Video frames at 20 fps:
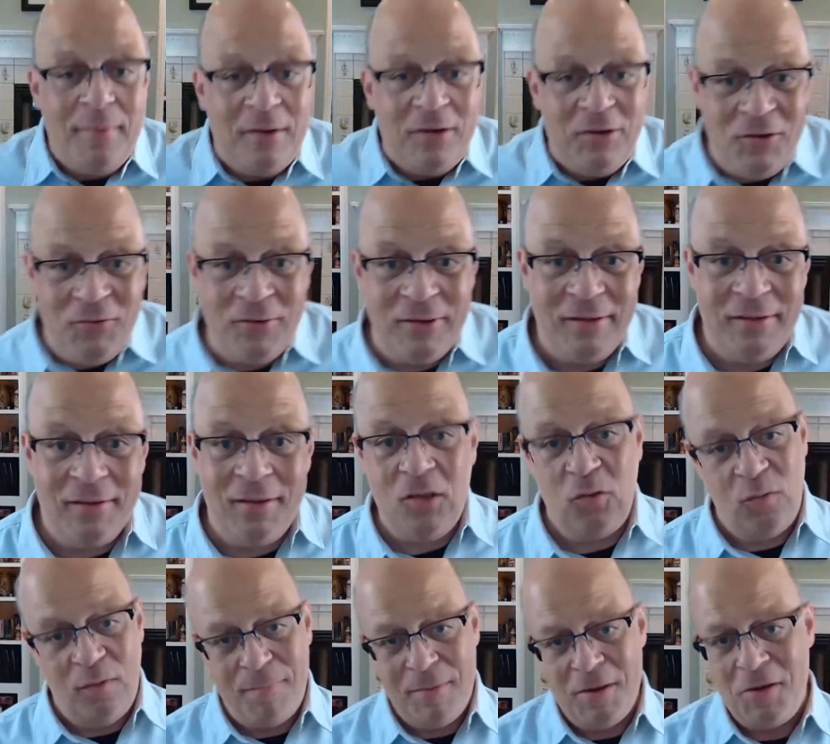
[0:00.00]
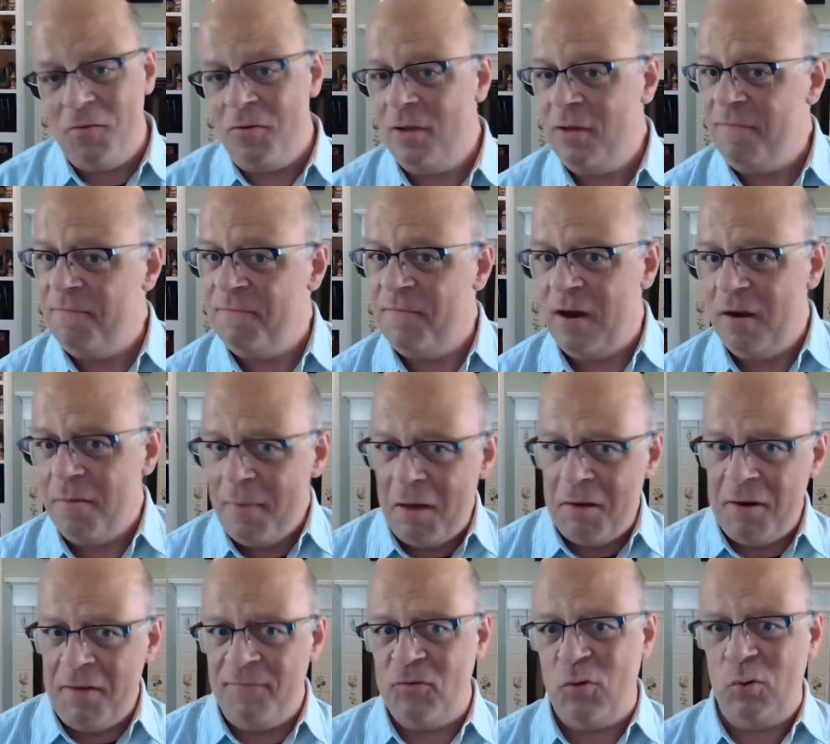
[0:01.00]
been doing is we've been doing a fair
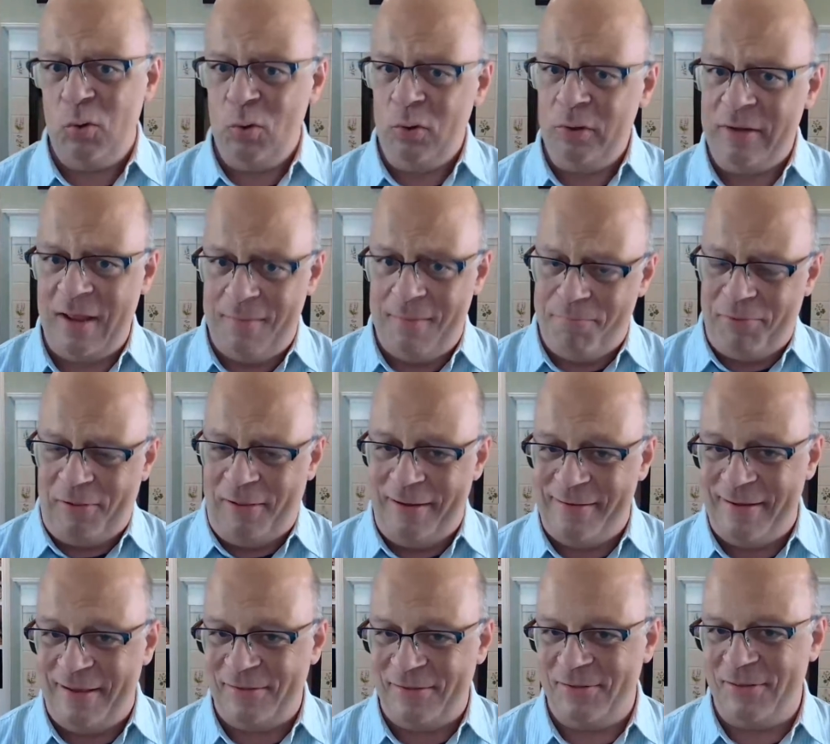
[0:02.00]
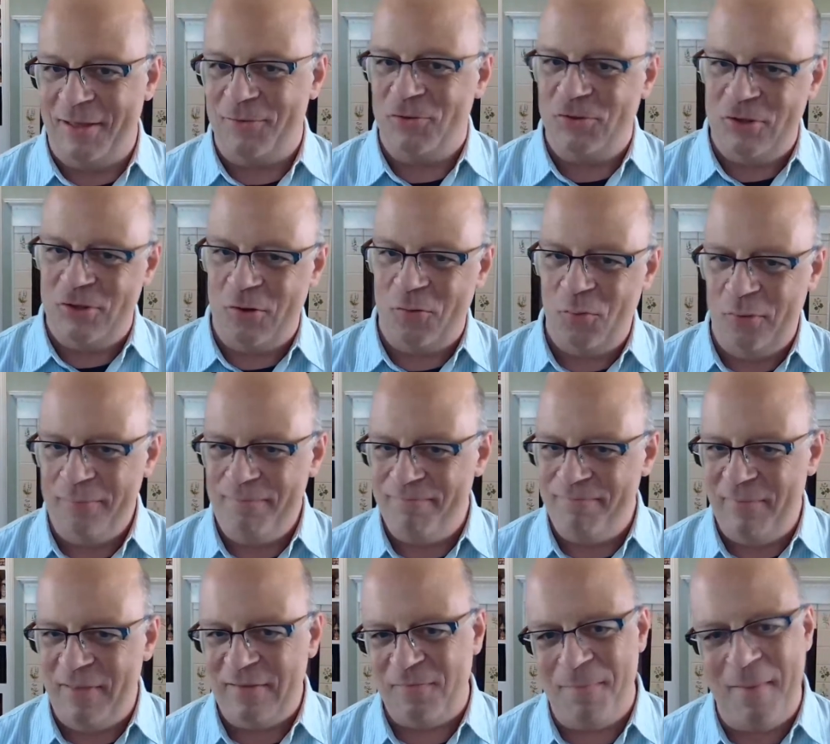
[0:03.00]
amount of cool name play testing, so
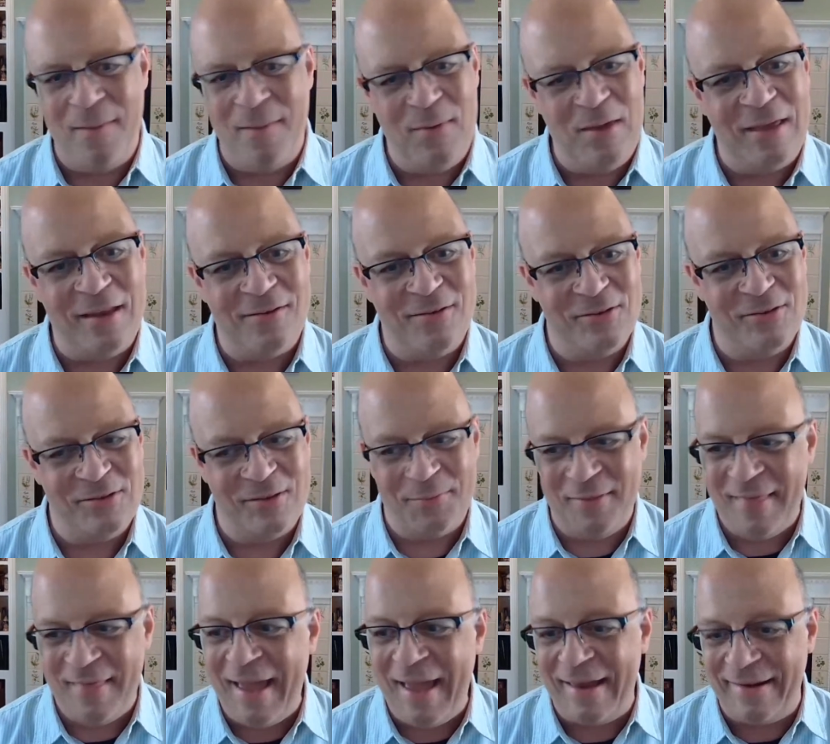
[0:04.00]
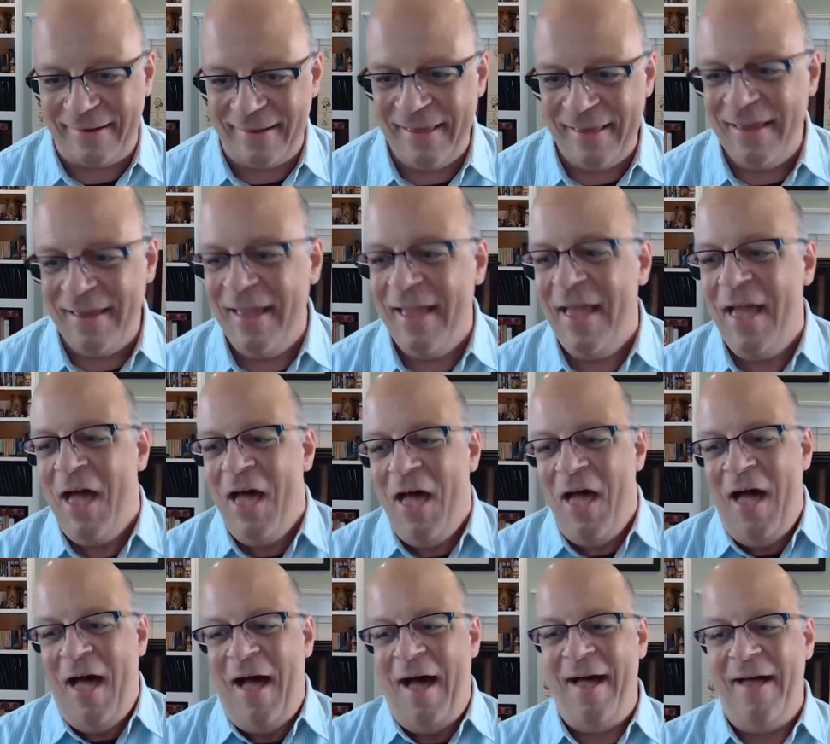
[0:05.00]
let's maybe get to some of that.
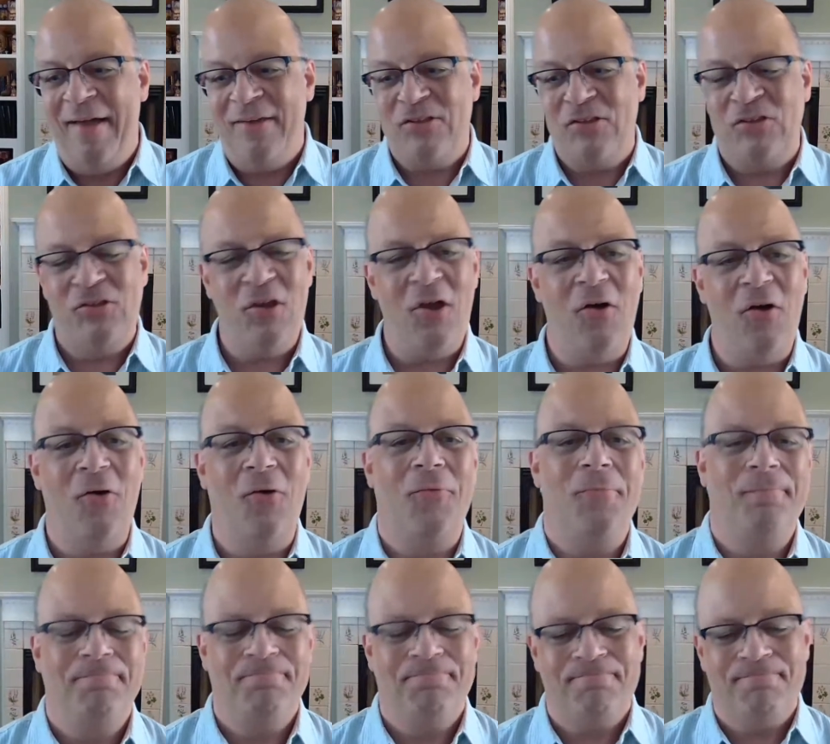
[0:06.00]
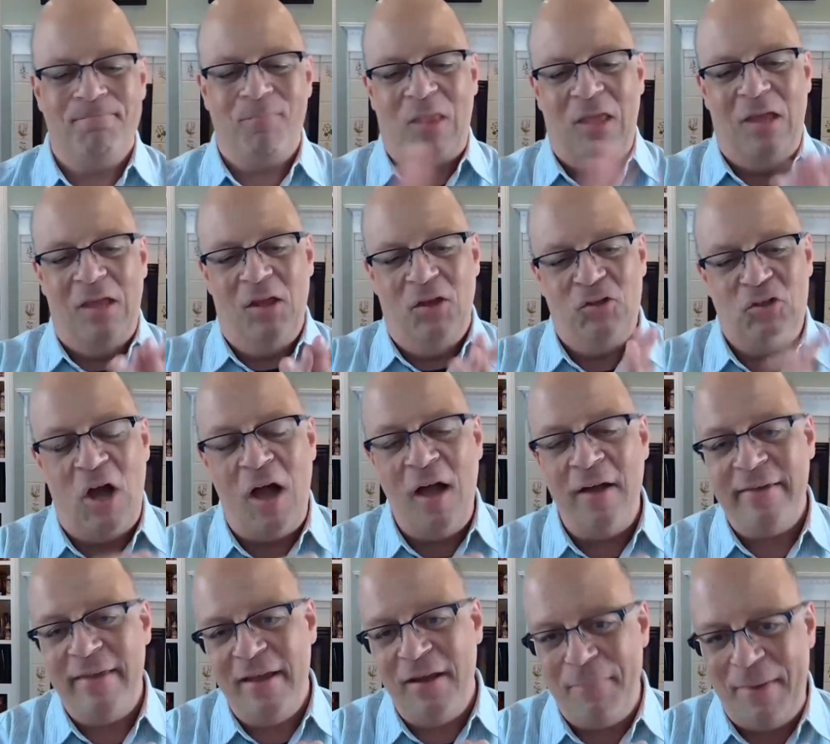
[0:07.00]
So
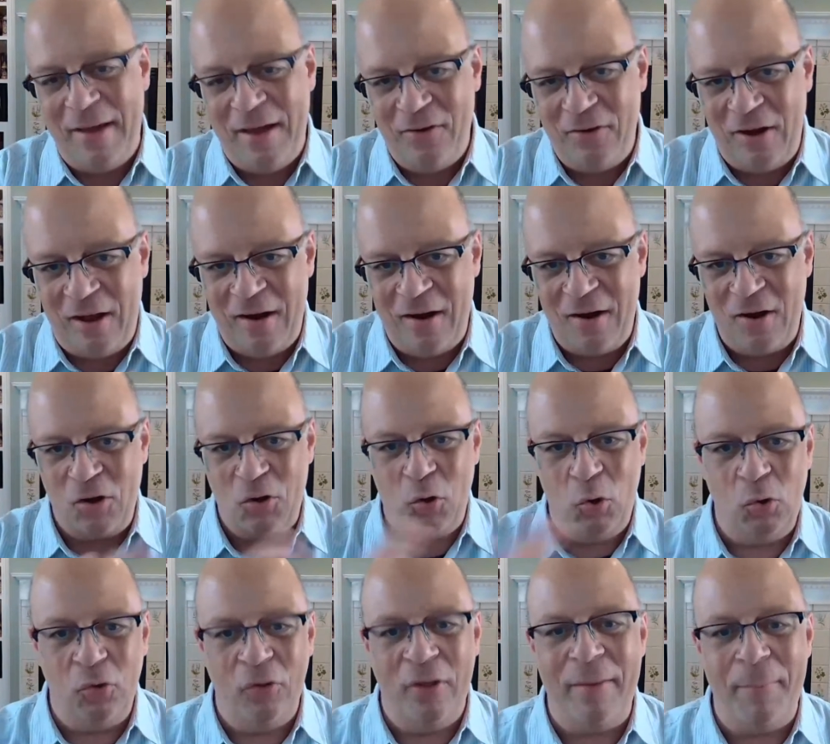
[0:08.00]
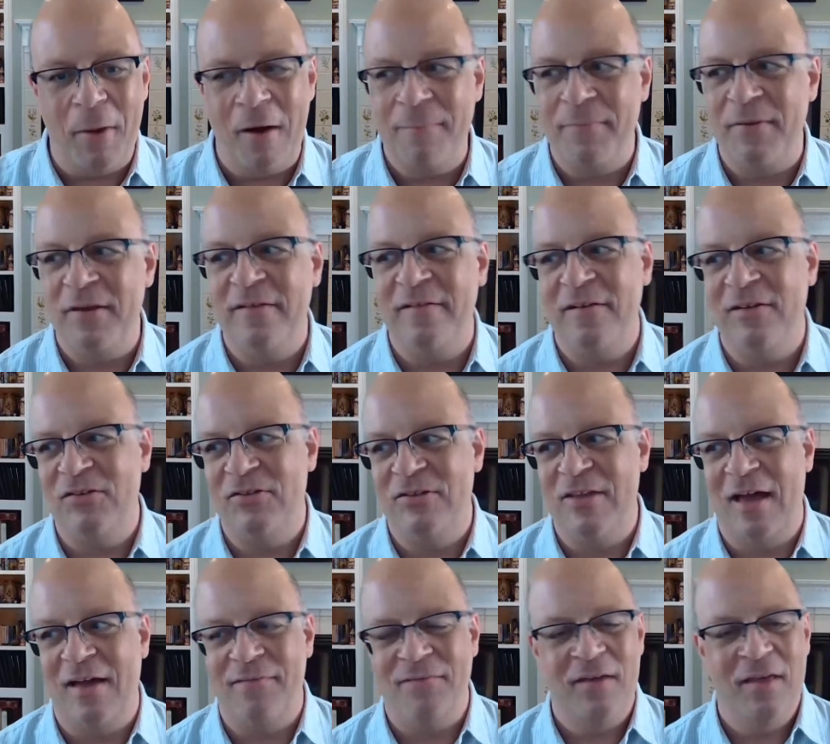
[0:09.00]
talking about our cool name RPG
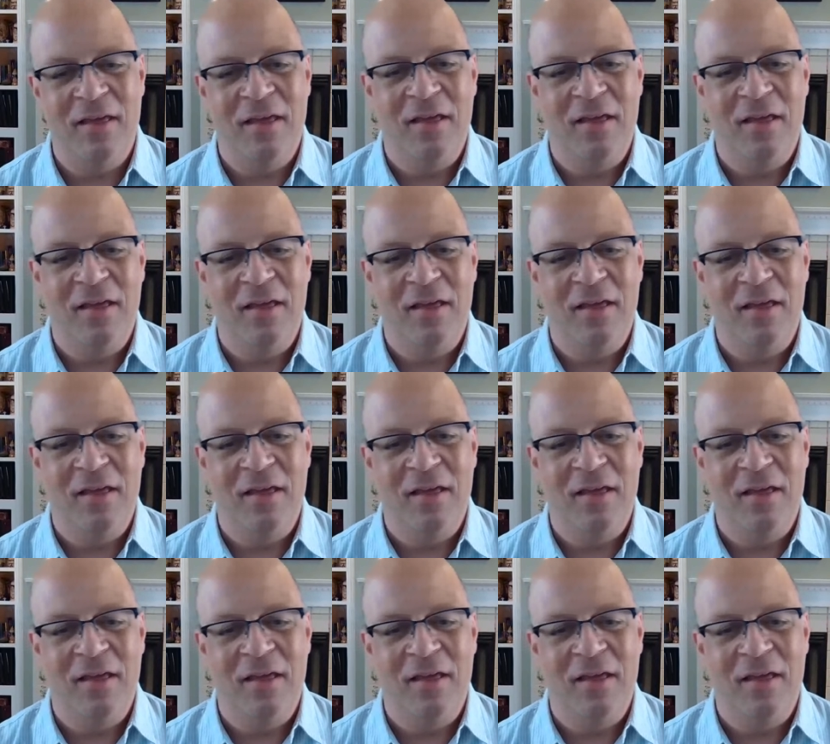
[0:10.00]
stuff,